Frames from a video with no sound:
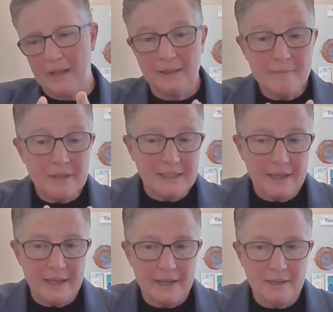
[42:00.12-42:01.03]

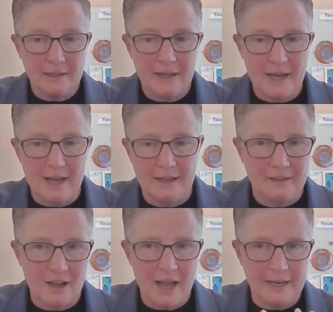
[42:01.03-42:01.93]
limited,
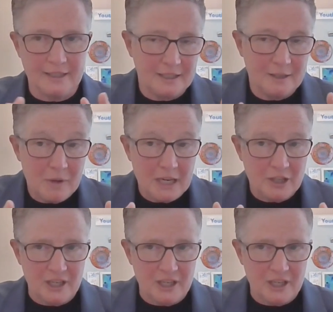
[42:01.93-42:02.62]
not to diminish